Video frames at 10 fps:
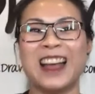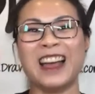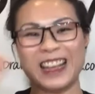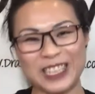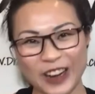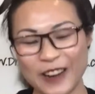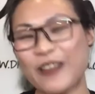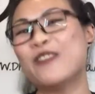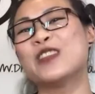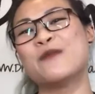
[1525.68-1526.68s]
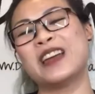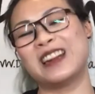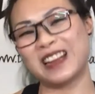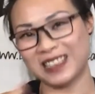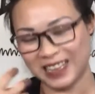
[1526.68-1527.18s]
enjoying fun with the man and
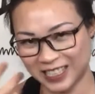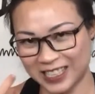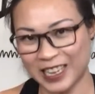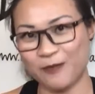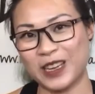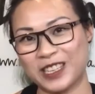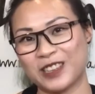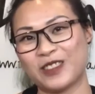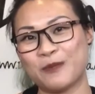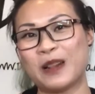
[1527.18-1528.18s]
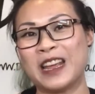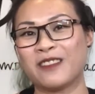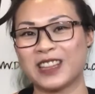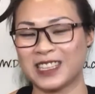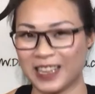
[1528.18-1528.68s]
us actually taking pictures of them playing
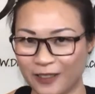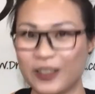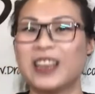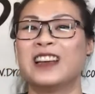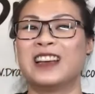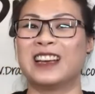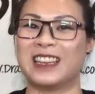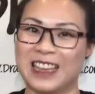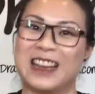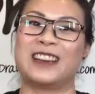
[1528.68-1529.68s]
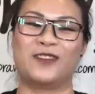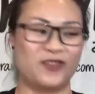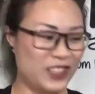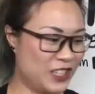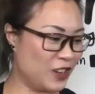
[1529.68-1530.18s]
with the stuff. Yeah.
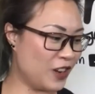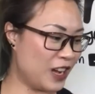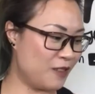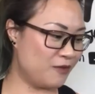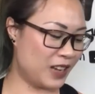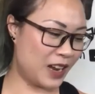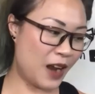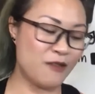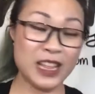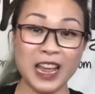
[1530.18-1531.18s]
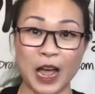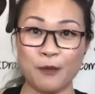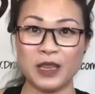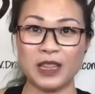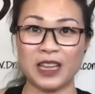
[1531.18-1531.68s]
So I'm really
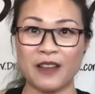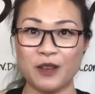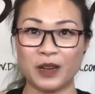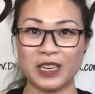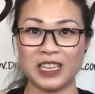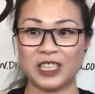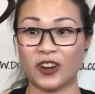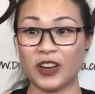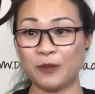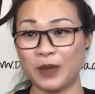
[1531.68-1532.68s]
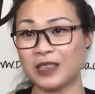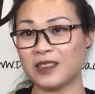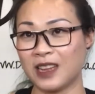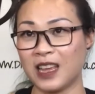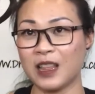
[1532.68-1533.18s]
happy that everybody joined me
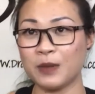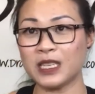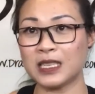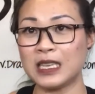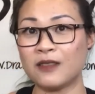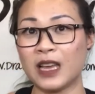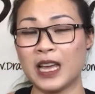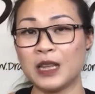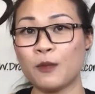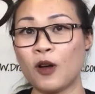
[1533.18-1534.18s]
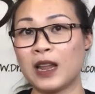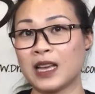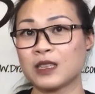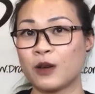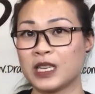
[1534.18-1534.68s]
today. Let me just see if there are any more
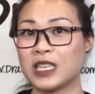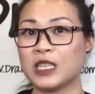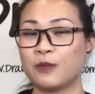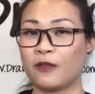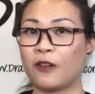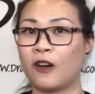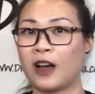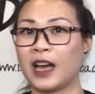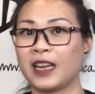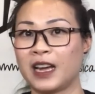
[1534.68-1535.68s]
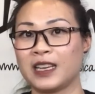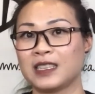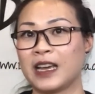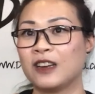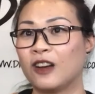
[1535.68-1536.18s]
last questions before I
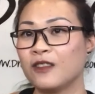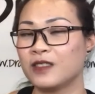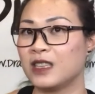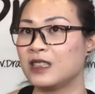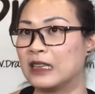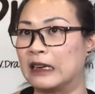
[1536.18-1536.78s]
sign off, since